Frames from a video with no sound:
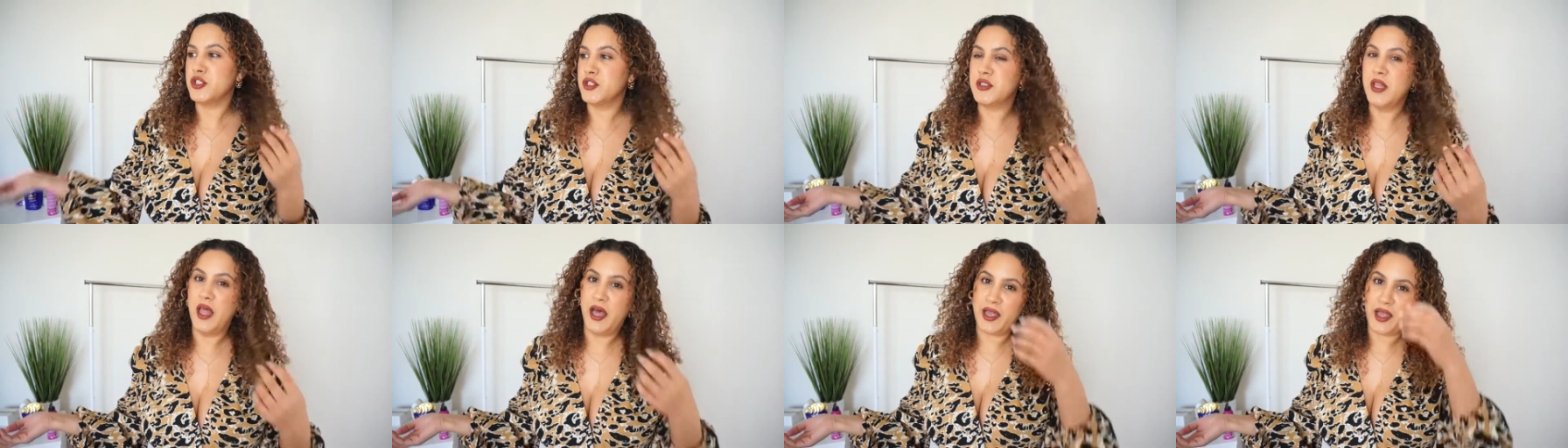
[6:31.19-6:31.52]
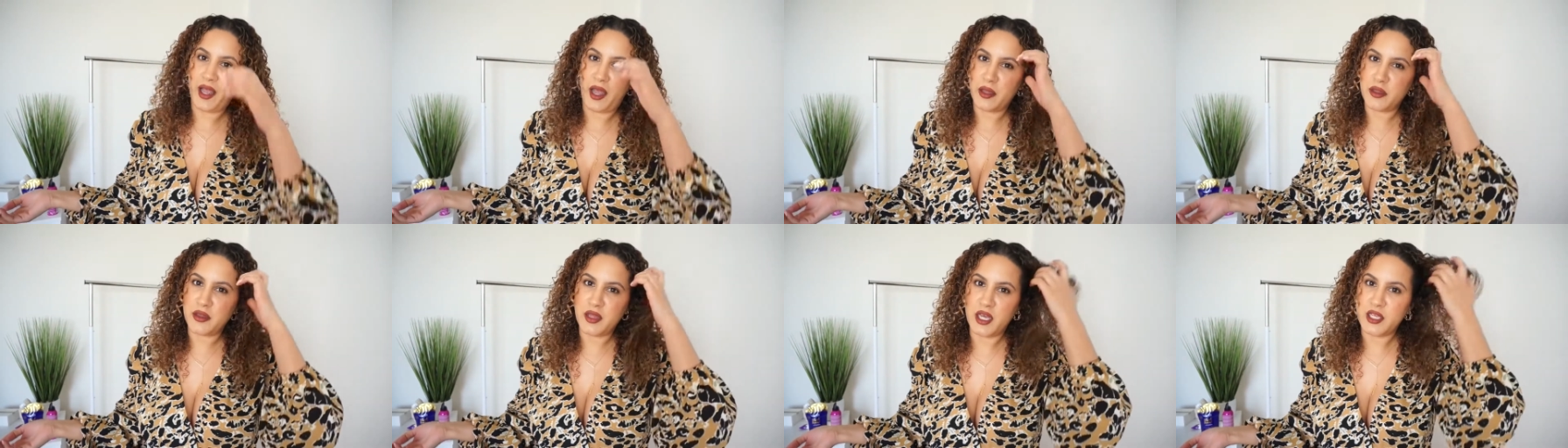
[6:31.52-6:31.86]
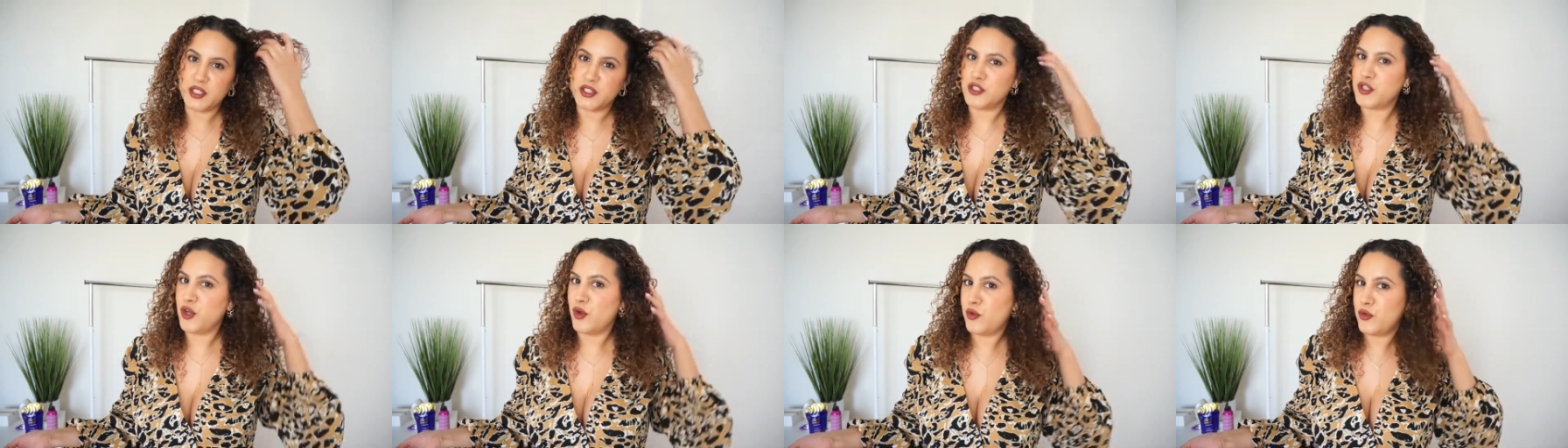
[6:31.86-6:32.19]
like I
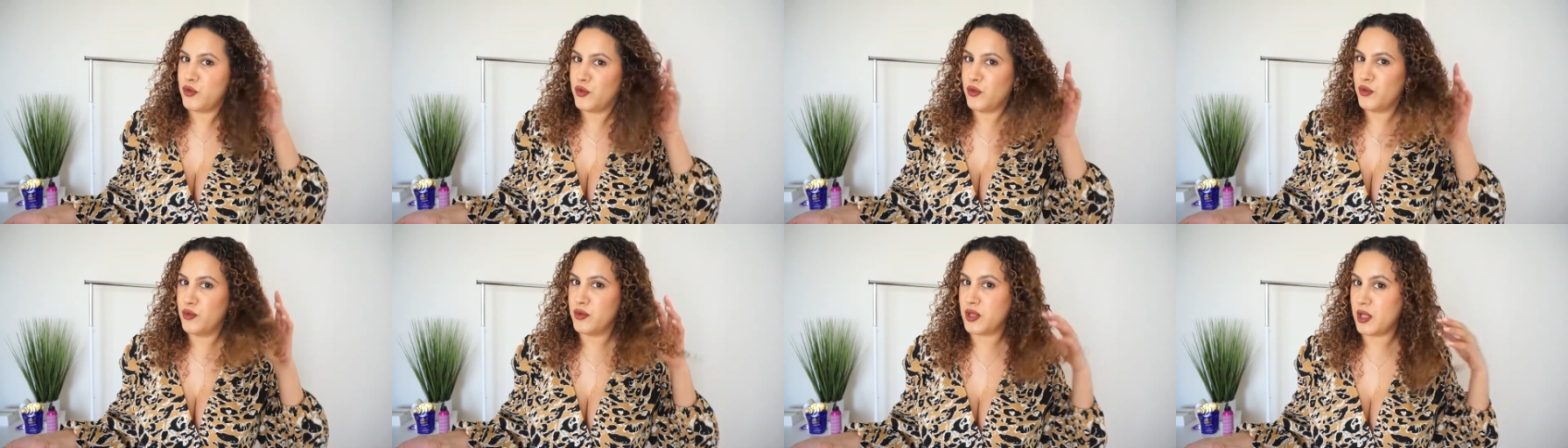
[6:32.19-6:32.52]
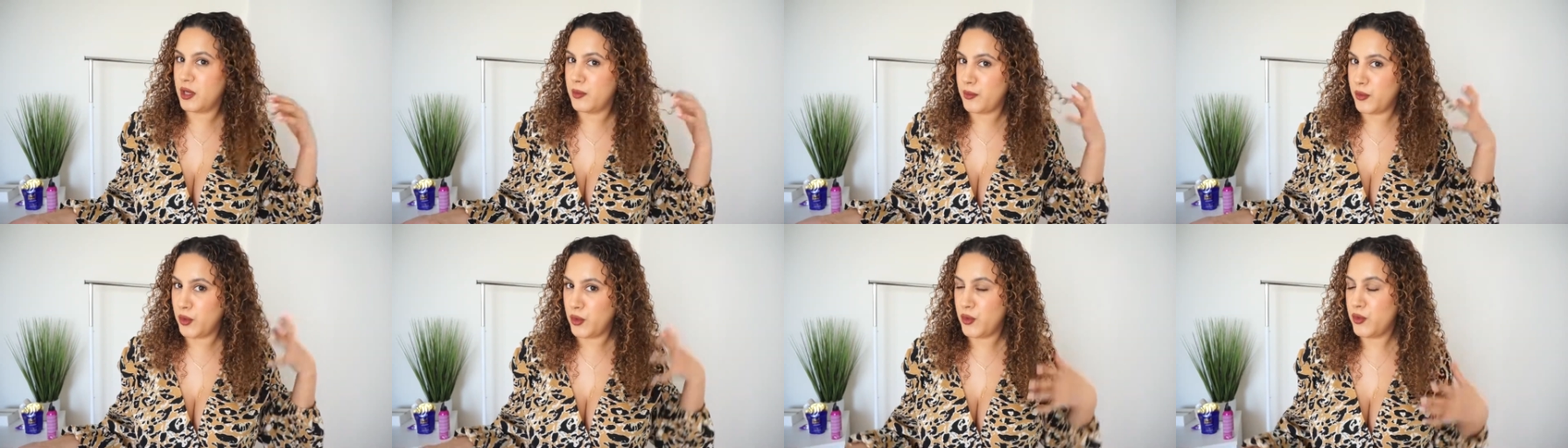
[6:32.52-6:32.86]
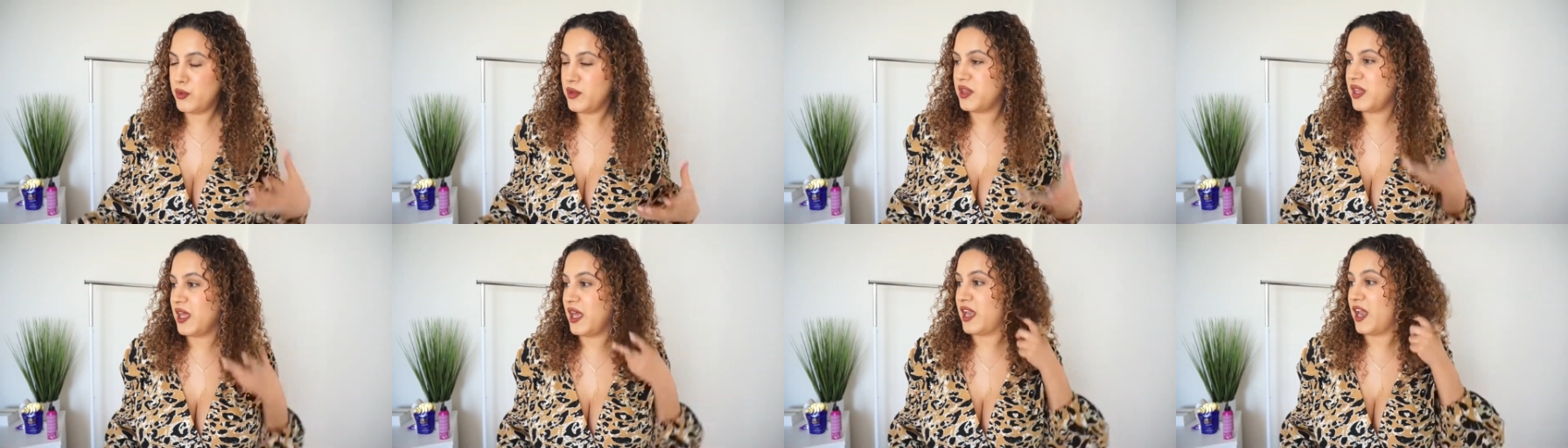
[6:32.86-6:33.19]
said, don't use a
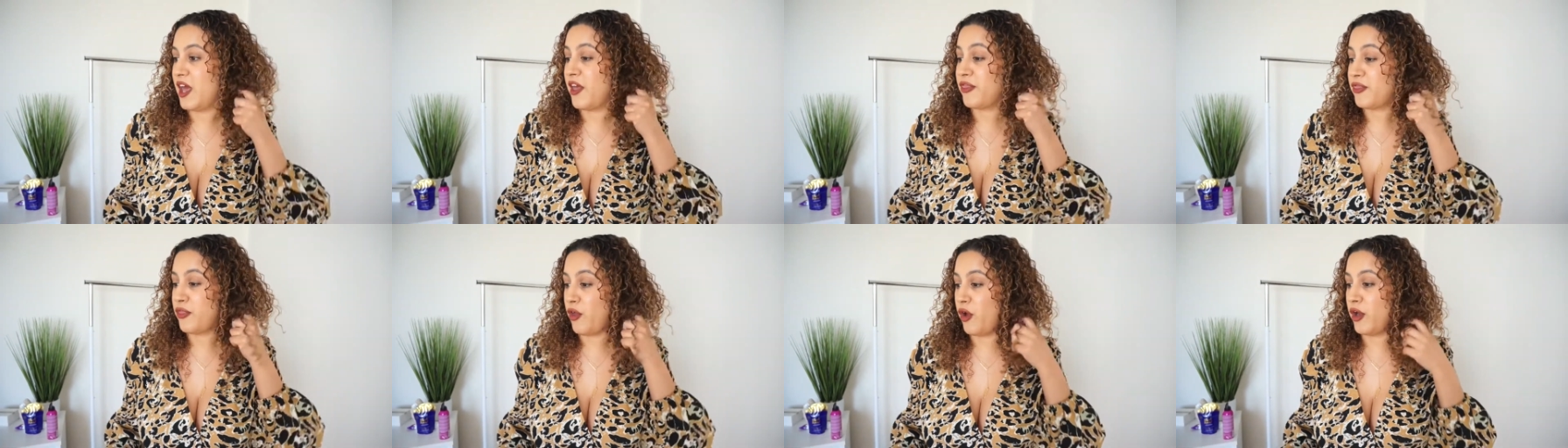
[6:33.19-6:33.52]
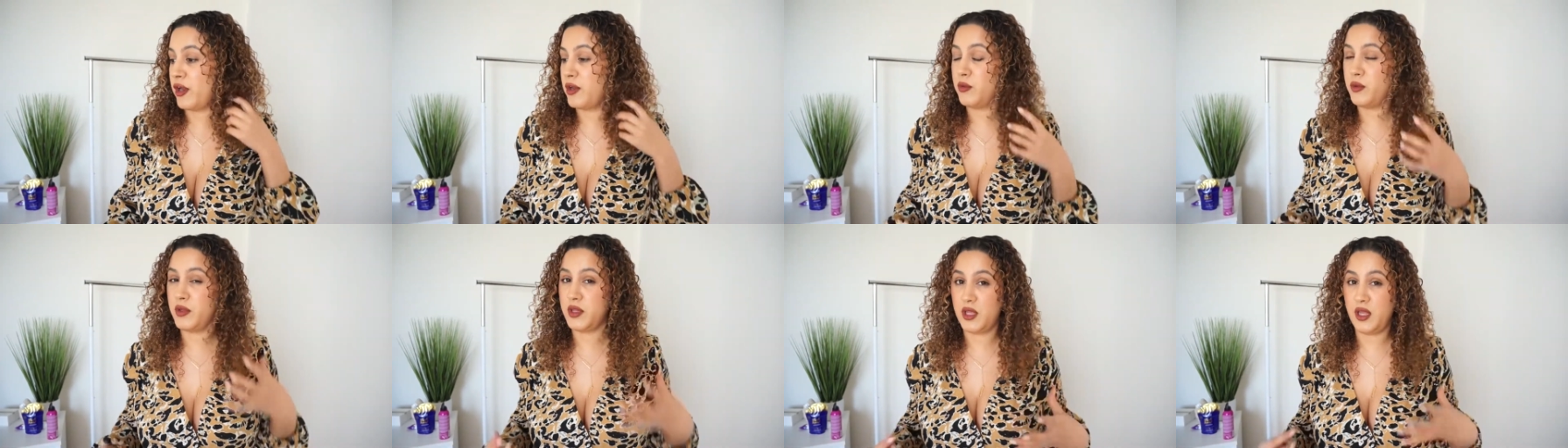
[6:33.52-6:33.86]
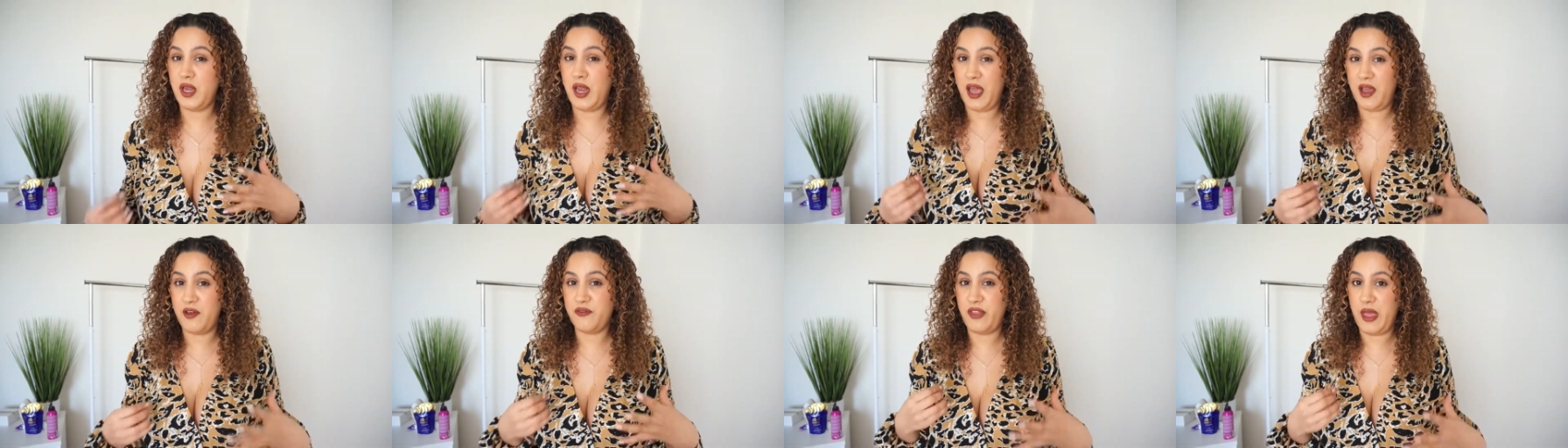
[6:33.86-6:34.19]
mousse and I thought it wasn't
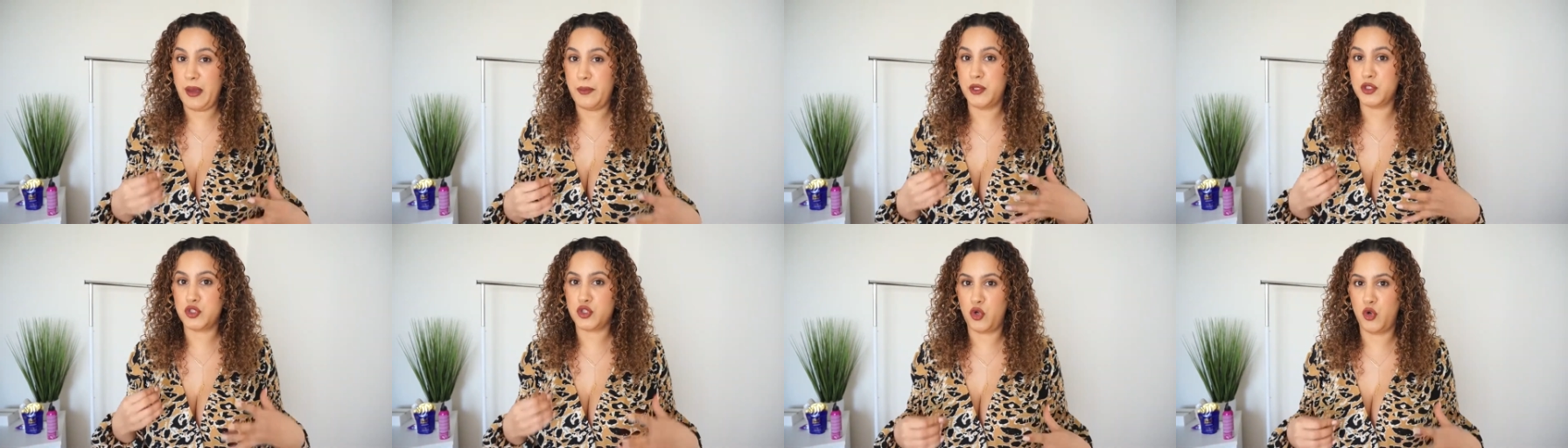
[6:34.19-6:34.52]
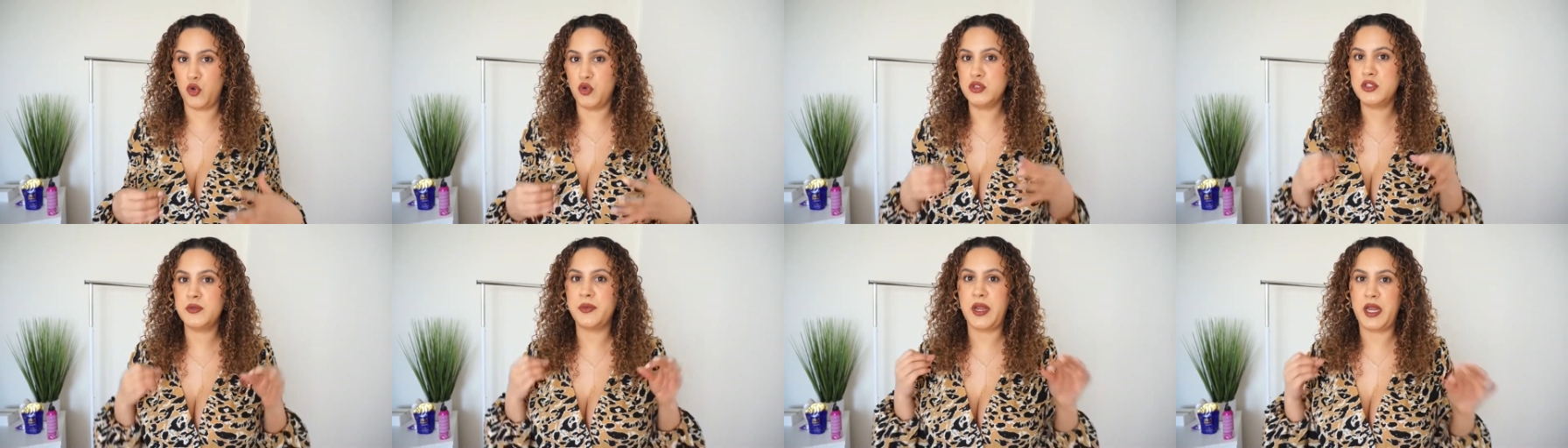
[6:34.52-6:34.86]
going to have that much hold,